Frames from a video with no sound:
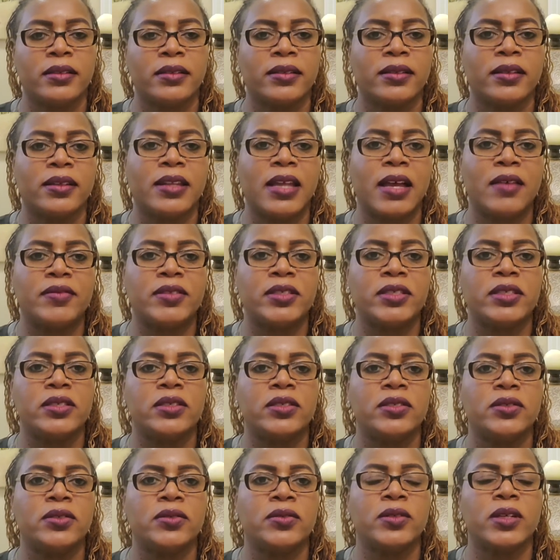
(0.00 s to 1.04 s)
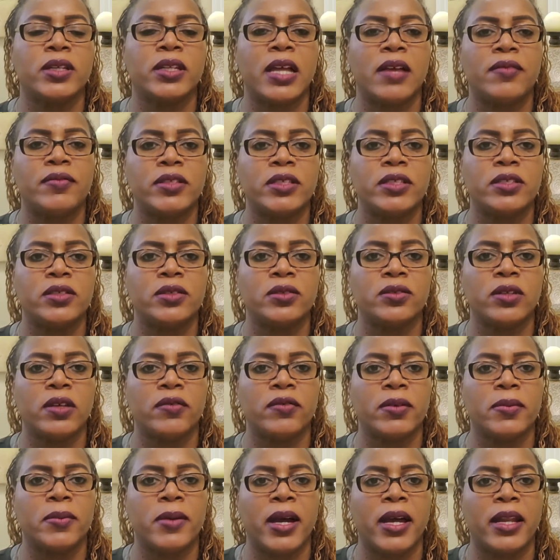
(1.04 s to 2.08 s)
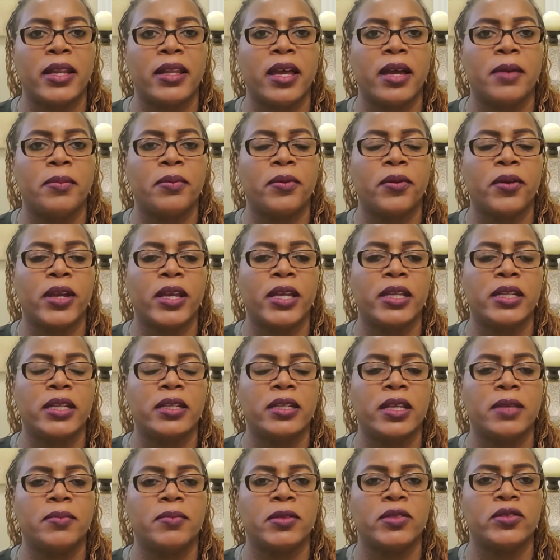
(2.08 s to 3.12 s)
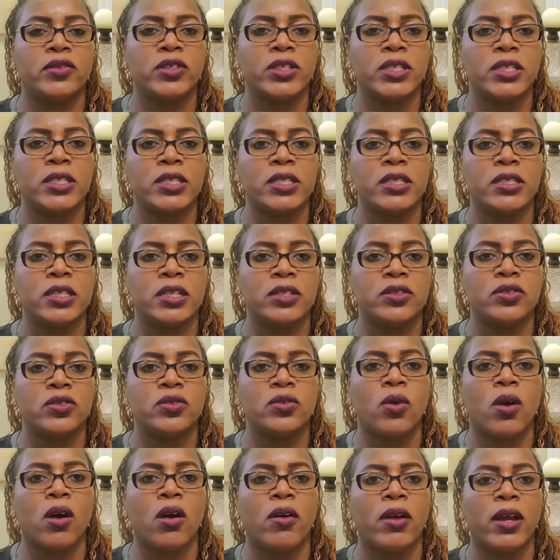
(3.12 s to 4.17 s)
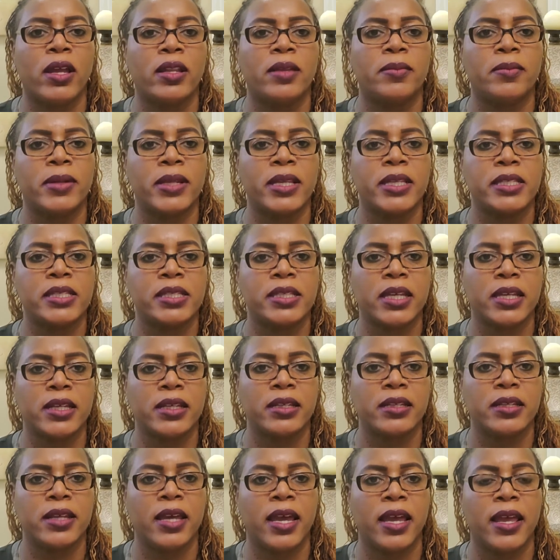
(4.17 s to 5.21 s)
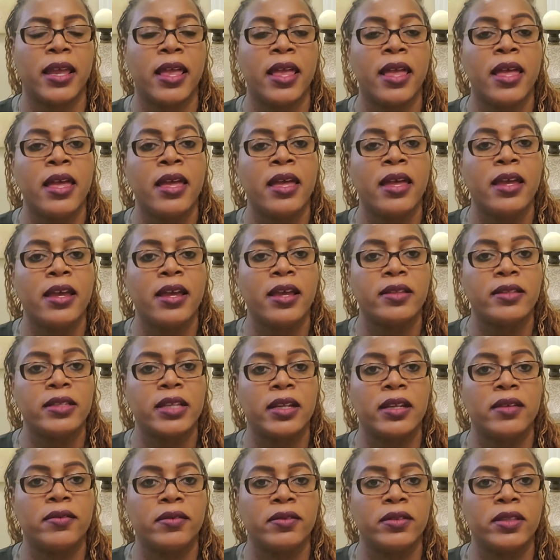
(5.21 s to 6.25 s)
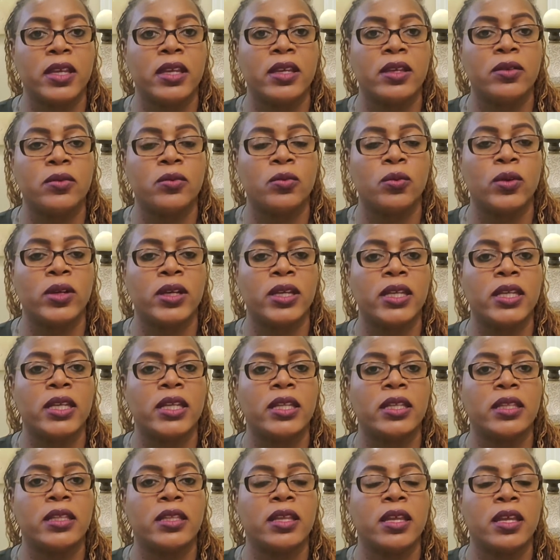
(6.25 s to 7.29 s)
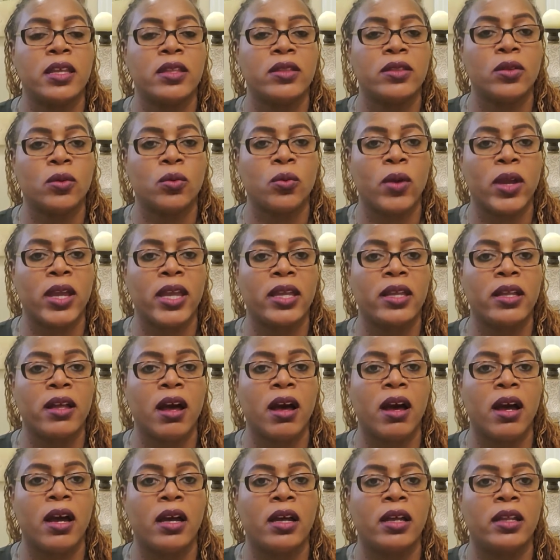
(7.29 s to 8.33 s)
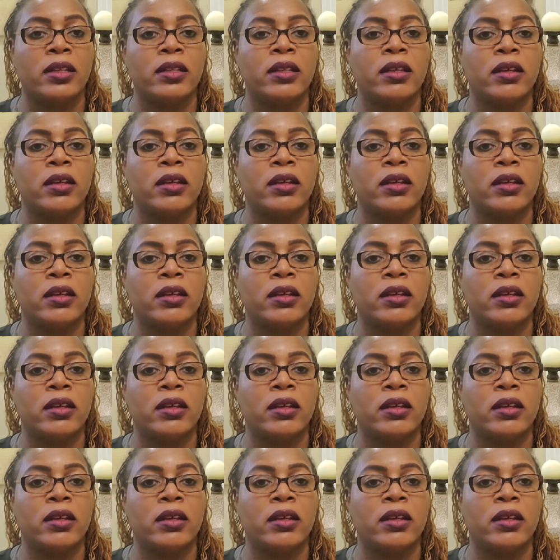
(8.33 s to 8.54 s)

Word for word: Good afternoon. Good afternoon, everybody. I pray in the name of Jesus that you all had a blessed day today and that everything went the way God